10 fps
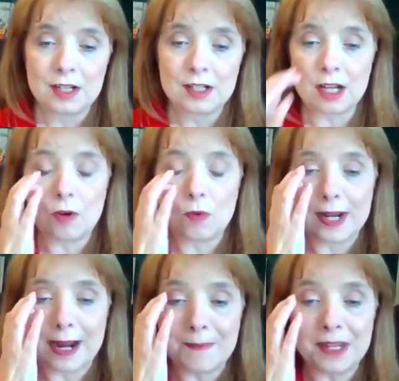So,
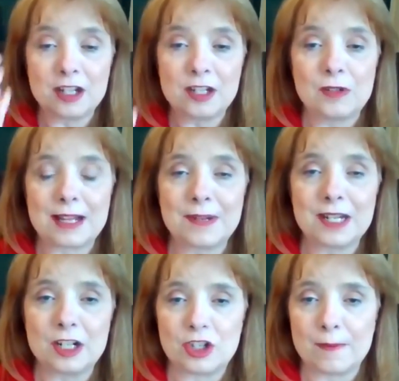what I'm going to do is I'm going
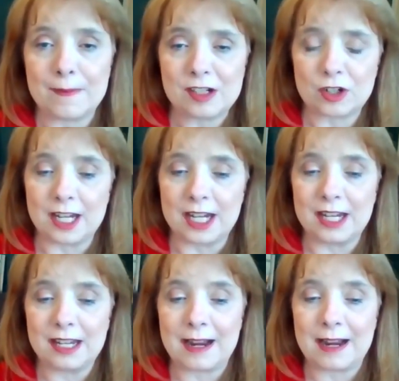to share my
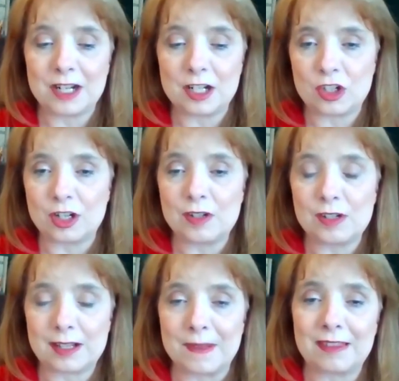screen and I'm going to show you
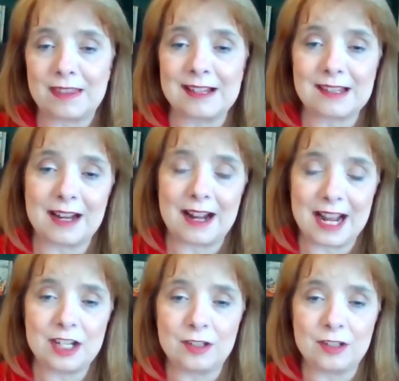some of the things that
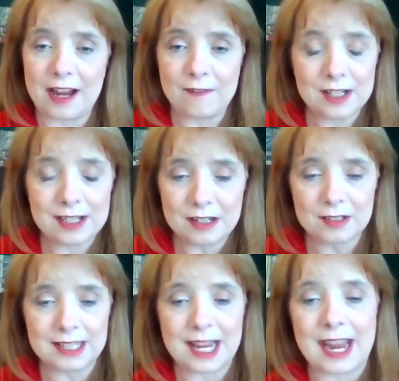I do every
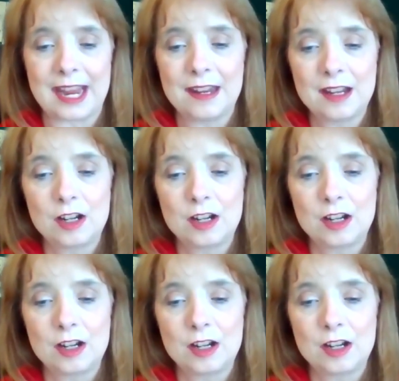single day